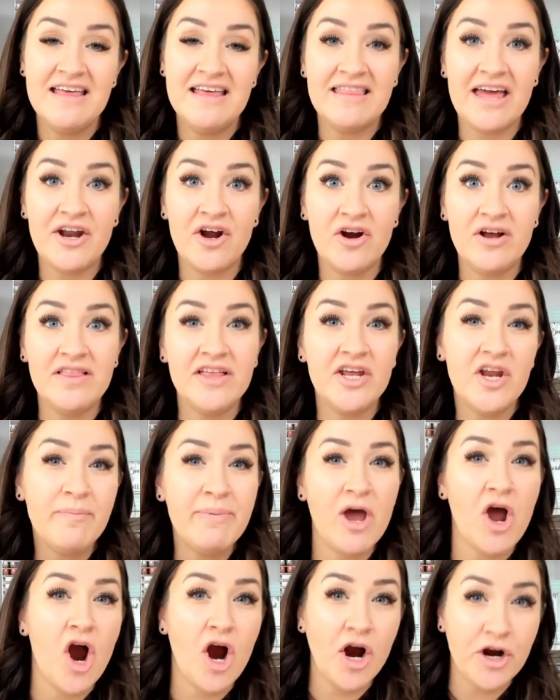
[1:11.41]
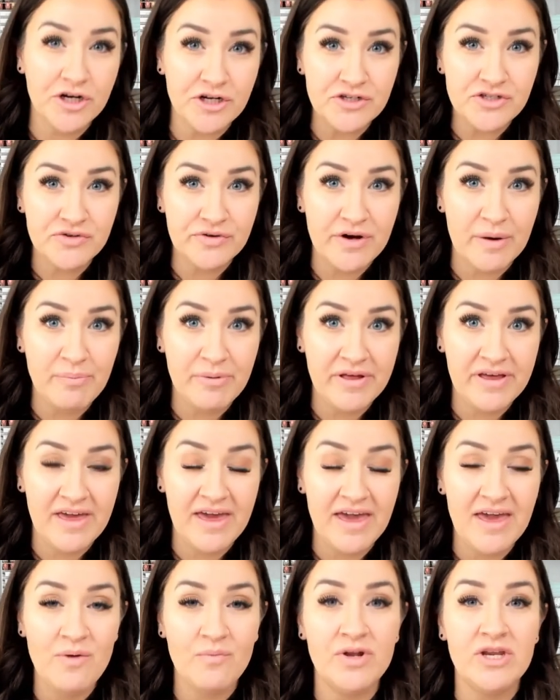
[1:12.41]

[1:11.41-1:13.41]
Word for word: that are a little bit harder to replicate